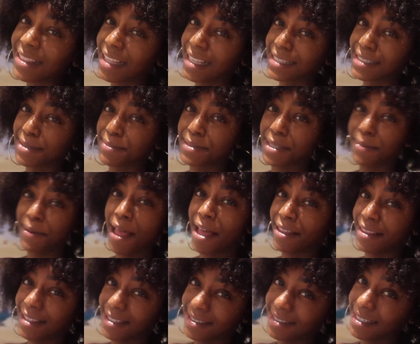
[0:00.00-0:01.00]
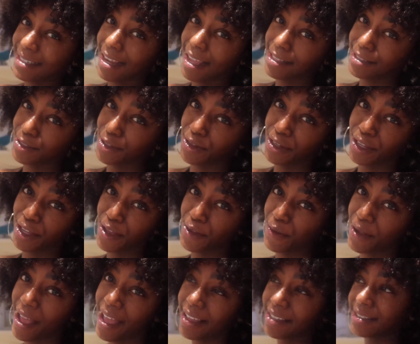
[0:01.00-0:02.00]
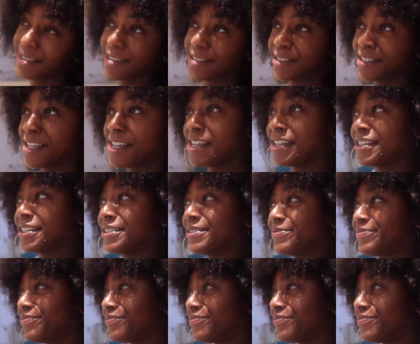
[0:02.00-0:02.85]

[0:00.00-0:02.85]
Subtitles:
That sums up how the tonight's gonna go,